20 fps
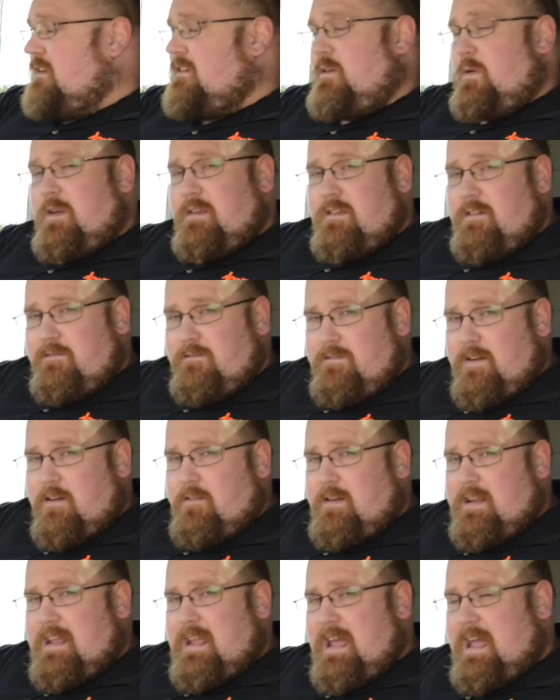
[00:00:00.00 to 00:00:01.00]
So it is a
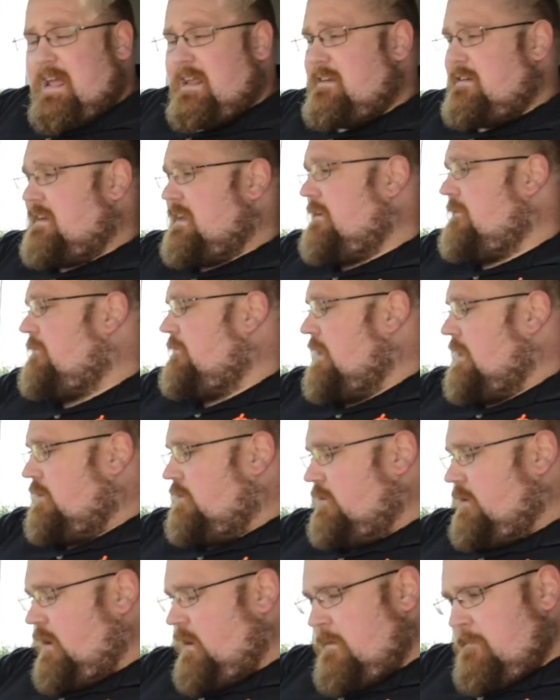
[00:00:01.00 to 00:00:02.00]
very handy
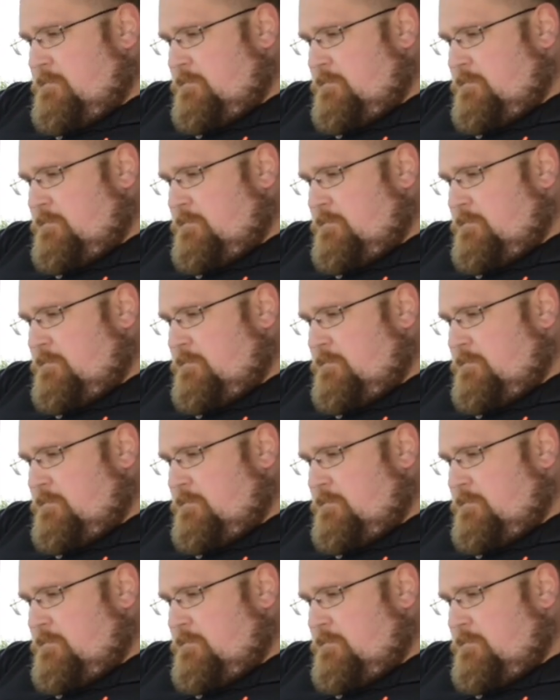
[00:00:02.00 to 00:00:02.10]
feature.